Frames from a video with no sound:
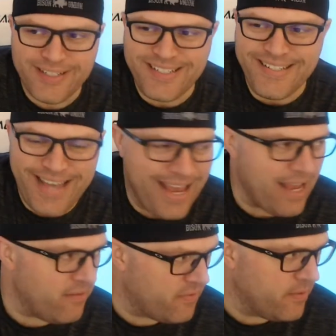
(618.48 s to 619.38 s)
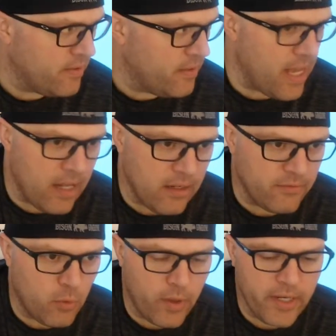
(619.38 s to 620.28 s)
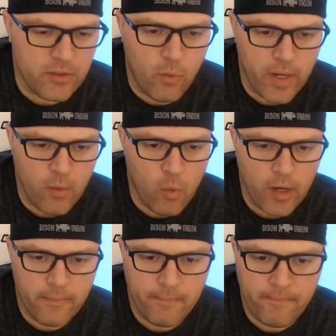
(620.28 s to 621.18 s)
save the end of 2021?